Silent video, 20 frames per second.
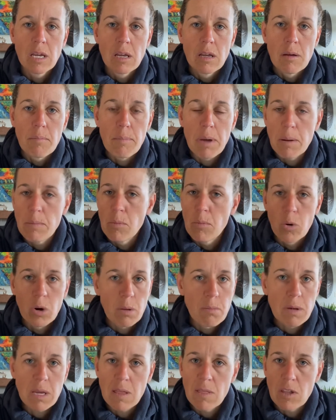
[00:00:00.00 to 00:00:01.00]
meant more to
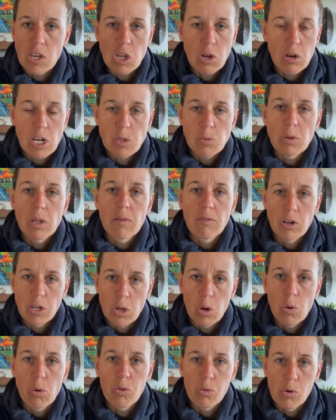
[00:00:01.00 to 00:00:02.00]
me than you guys will ever
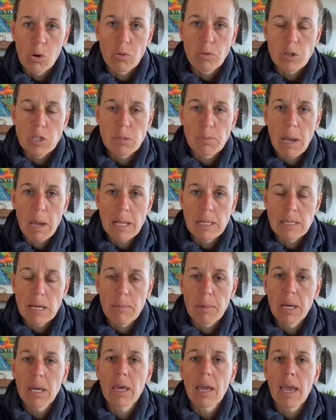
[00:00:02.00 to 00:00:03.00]
know throughout this
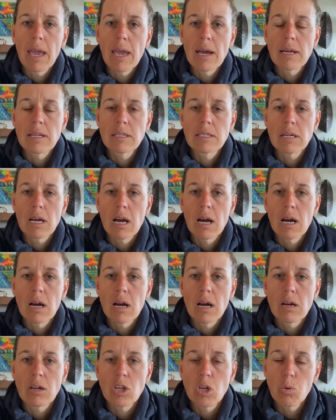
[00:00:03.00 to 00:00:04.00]
pandemic, and
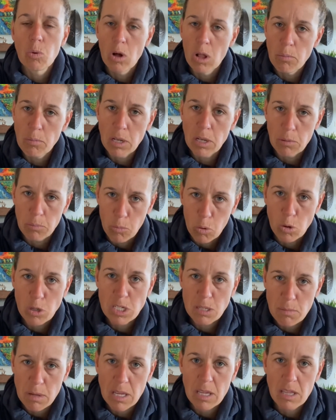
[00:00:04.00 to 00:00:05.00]
you all mean more
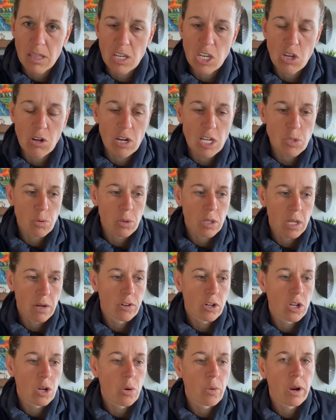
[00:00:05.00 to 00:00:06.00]
to me than you guys ever
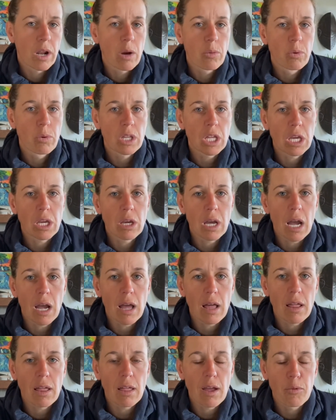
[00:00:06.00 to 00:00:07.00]
know. And I really
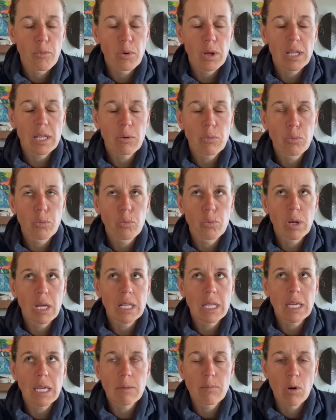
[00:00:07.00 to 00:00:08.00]

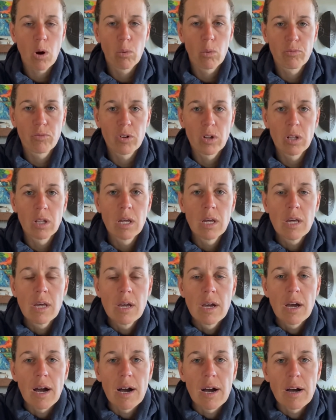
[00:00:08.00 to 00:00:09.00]
am hopeful
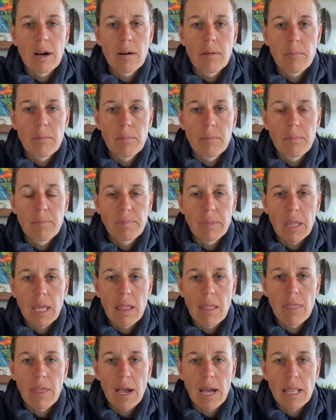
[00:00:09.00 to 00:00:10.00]

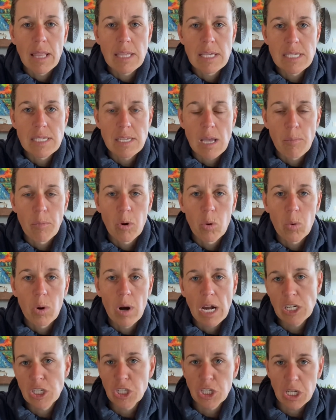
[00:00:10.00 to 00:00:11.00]
that this summer we're
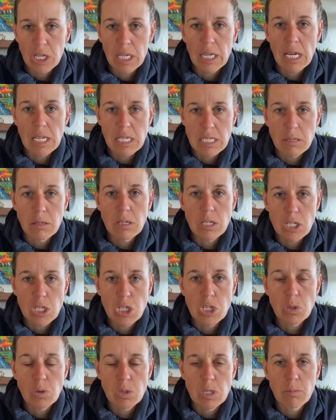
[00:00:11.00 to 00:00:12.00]
actually going to get to
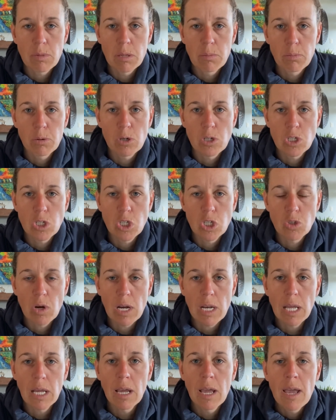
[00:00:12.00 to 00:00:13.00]
do some in-person
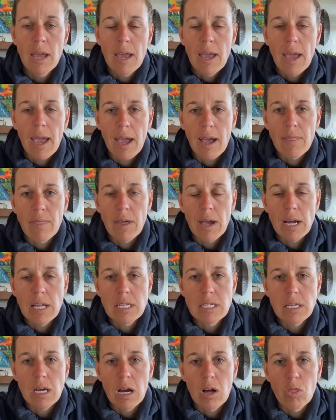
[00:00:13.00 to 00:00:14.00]
training, and that
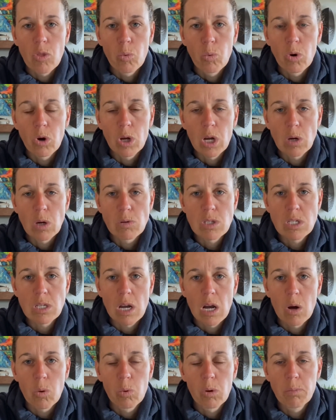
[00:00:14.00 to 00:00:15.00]
the workouts
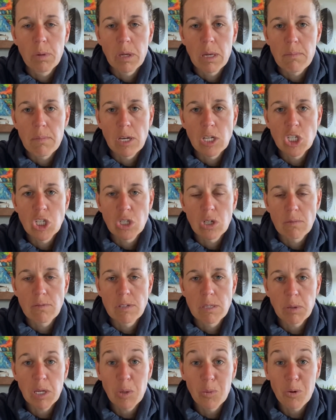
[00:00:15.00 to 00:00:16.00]
will be a mixture of
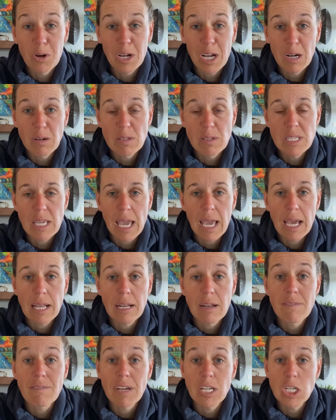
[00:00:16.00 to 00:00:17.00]
speed workouts and
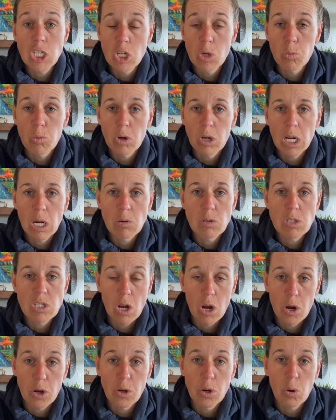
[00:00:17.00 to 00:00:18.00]
adventure workouts
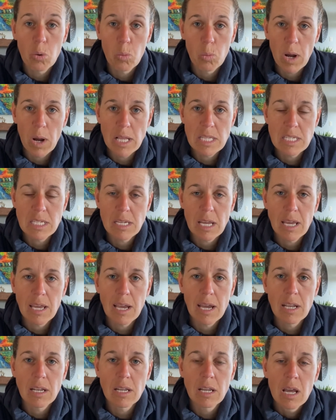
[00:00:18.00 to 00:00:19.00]
on Wednesday,
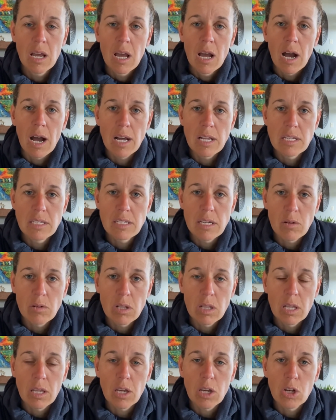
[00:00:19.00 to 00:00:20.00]
and
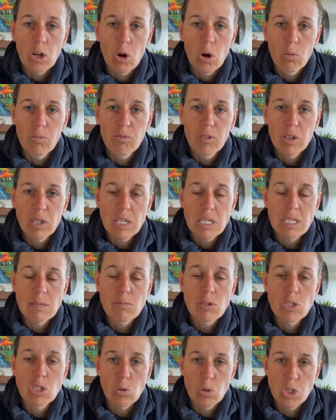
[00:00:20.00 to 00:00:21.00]
undoubtedly and hopefully some
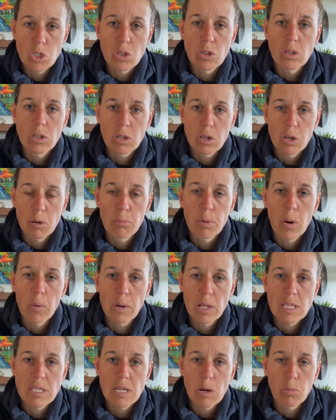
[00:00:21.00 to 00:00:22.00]
social
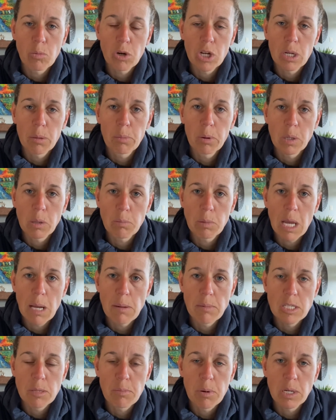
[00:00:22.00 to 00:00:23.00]
components that we're going to be
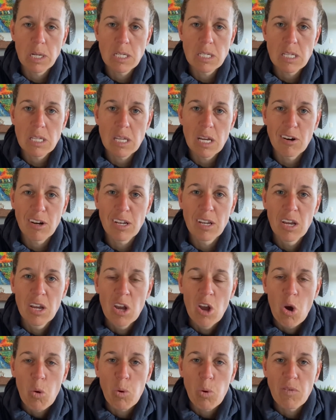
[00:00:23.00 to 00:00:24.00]
able to put into there. And
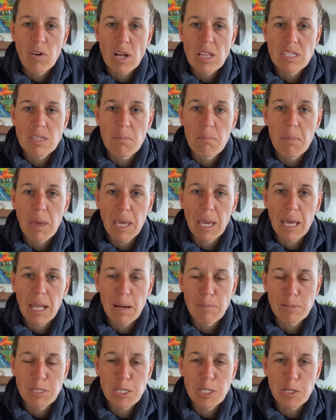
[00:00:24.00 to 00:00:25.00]
we've got some making
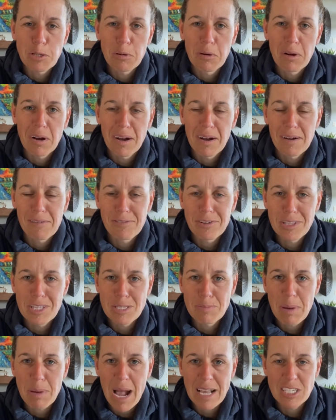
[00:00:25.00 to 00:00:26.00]
up to do for this
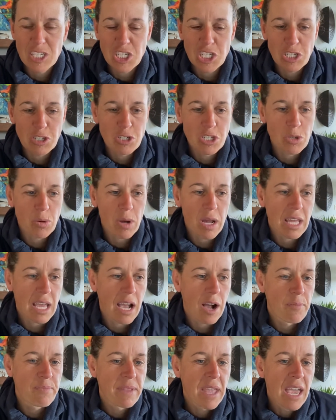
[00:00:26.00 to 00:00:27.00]
past year. So
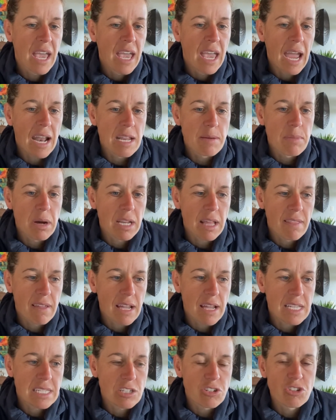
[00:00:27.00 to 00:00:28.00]
anyhow, anybody that
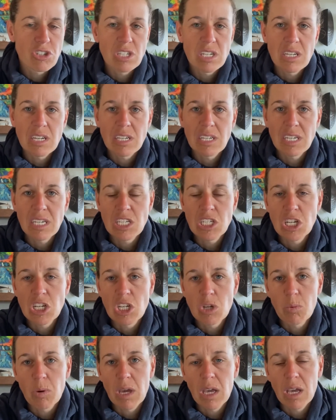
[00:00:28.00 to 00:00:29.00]
is interested in
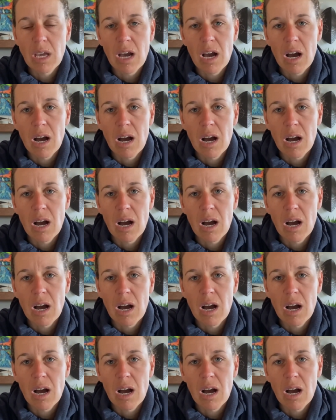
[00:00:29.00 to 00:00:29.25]
continuing,